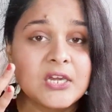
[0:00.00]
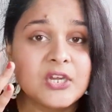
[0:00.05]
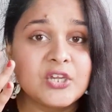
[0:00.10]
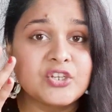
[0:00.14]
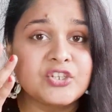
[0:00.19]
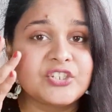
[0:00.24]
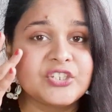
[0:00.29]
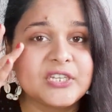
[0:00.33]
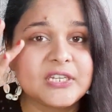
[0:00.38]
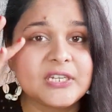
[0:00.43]

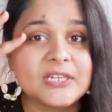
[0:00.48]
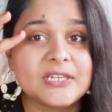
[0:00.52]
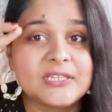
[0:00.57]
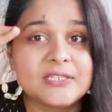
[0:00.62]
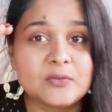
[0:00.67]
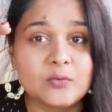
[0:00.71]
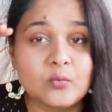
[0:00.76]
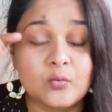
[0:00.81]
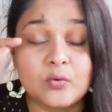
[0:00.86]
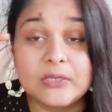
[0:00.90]
she
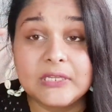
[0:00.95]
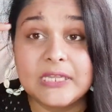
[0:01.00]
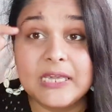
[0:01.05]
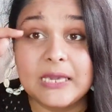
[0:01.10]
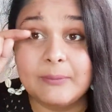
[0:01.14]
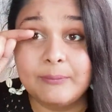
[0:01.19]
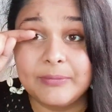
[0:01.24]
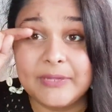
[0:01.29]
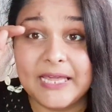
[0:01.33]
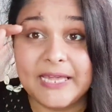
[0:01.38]
is only
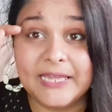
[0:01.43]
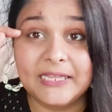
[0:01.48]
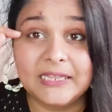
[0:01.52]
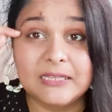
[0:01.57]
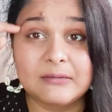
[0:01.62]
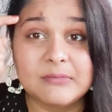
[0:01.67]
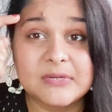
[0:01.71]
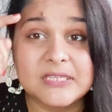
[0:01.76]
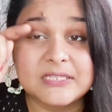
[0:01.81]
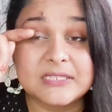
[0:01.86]
applying
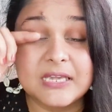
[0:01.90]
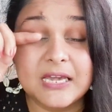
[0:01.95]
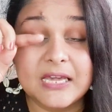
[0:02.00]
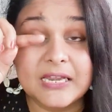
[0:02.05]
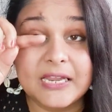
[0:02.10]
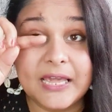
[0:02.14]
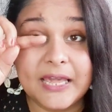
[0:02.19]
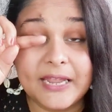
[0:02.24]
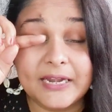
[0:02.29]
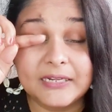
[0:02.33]
the
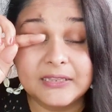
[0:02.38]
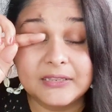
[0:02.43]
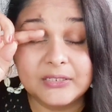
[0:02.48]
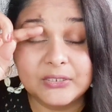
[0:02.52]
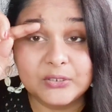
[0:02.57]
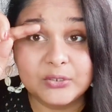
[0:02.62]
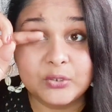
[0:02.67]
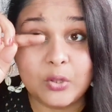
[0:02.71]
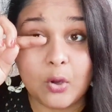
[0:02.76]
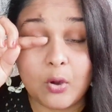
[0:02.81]
mascara at
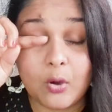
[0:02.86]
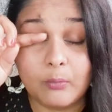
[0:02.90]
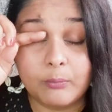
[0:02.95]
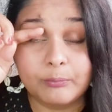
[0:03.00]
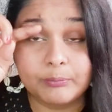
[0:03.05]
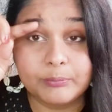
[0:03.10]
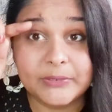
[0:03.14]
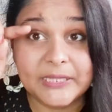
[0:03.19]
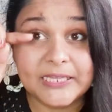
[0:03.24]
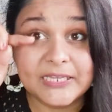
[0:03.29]
the
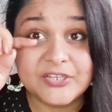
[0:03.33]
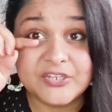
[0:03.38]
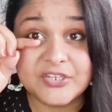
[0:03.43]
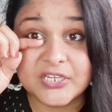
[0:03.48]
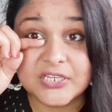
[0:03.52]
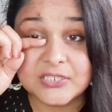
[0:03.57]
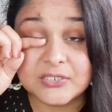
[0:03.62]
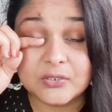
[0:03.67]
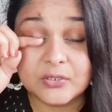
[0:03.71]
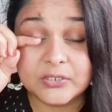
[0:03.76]
top, like
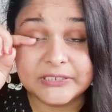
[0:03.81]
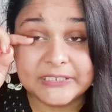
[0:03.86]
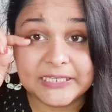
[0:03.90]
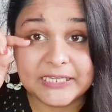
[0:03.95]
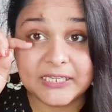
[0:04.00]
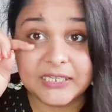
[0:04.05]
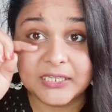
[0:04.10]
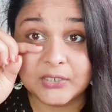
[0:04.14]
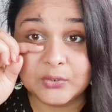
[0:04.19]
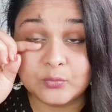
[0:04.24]
she is not
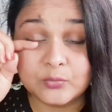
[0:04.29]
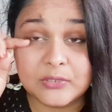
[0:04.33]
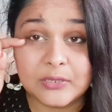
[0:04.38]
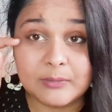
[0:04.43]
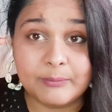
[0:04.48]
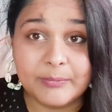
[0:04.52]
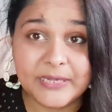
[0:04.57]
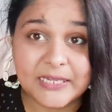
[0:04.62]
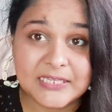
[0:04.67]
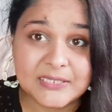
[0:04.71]
taking to the
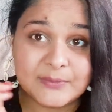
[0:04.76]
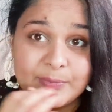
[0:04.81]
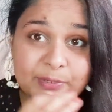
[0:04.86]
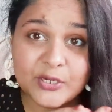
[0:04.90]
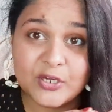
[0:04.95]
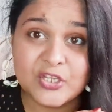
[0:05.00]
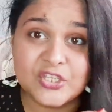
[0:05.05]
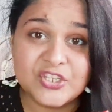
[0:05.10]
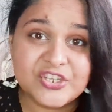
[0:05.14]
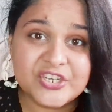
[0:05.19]
base,
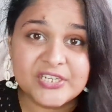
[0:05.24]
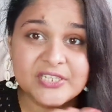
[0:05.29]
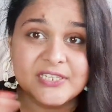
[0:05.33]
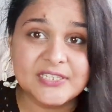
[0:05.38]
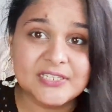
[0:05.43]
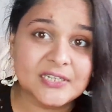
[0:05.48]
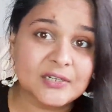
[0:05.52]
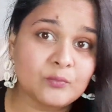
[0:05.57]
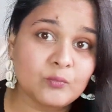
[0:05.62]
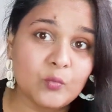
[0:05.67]
because she
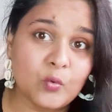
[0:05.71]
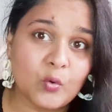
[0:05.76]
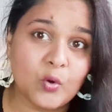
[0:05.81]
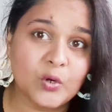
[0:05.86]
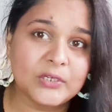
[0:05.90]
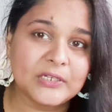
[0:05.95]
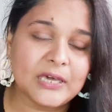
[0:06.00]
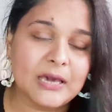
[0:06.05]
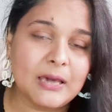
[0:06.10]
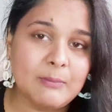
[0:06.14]
doesn't
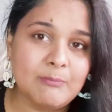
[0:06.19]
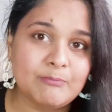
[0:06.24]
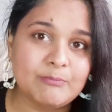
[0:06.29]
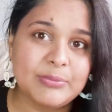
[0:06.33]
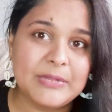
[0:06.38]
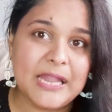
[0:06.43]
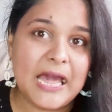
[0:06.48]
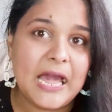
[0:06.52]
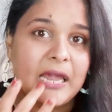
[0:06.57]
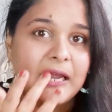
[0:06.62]
want a
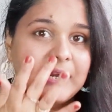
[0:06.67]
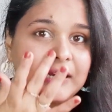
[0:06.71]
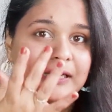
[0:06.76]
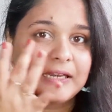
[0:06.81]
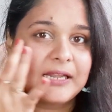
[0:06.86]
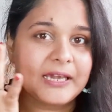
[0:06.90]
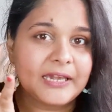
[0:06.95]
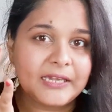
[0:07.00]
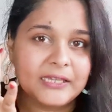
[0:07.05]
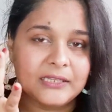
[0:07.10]
black
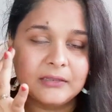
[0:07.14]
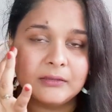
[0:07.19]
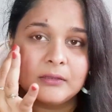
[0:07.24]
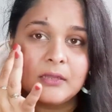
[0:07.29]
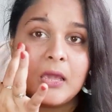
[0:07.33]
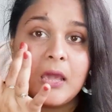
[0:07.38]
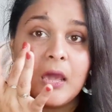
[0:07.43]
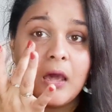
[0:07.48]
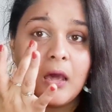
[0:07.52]
line